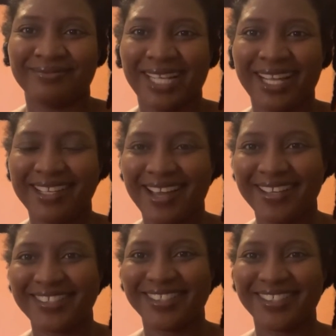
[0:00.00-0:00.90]
Hi
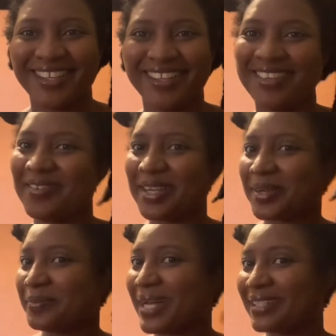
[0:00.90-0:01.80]
guys,
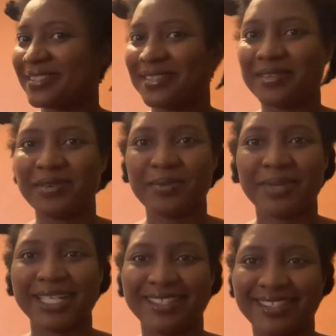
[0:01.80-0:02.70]
welcome back to
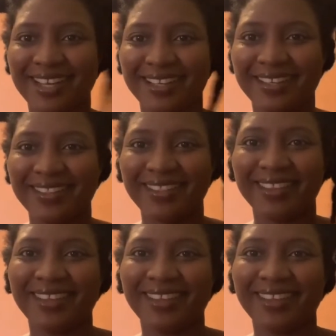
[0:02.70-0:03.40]
my channel.